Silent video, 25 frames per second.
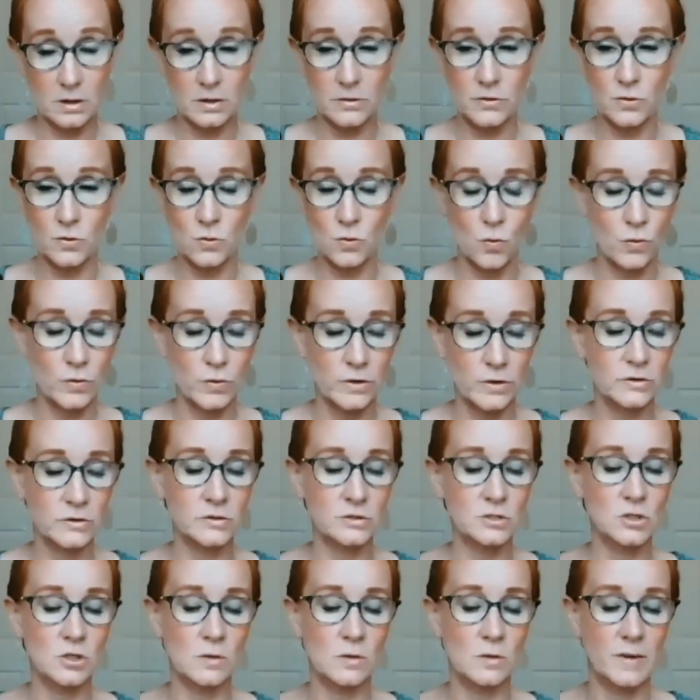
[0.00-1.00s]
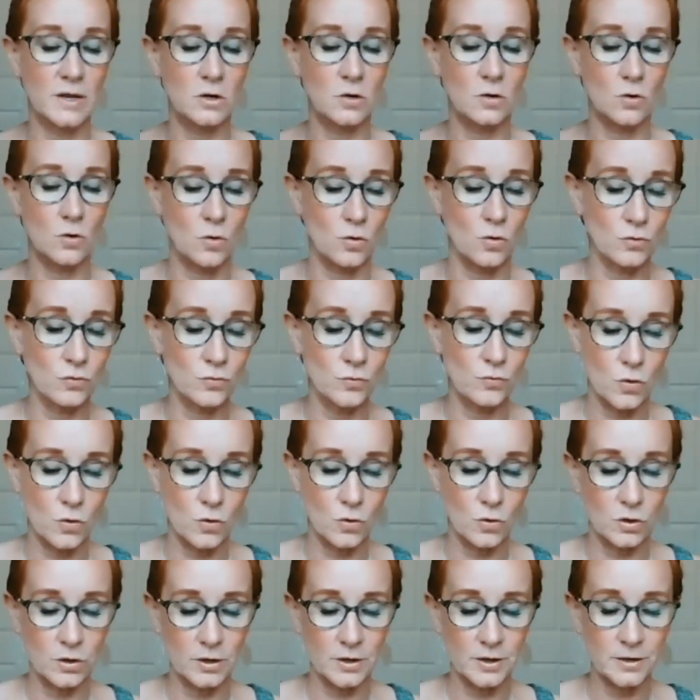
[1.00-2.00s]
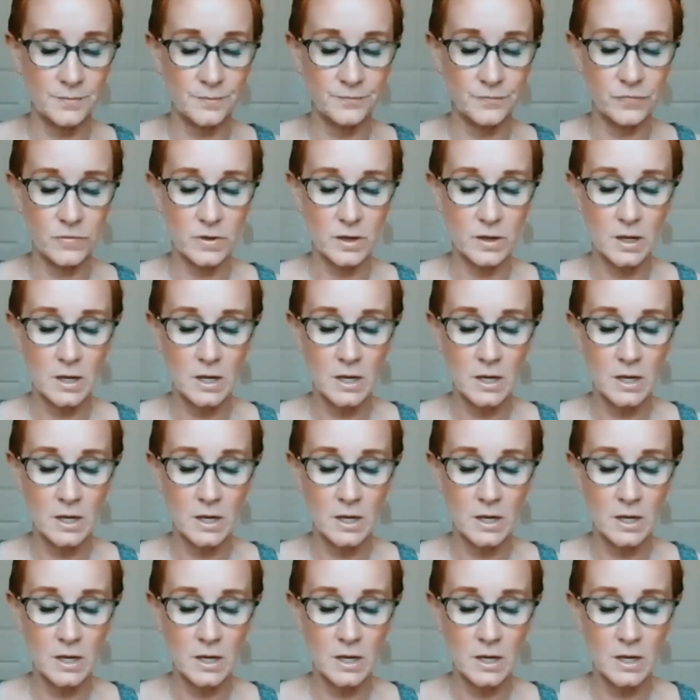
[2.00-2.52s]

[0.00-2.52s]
other oils, you can make your own roller.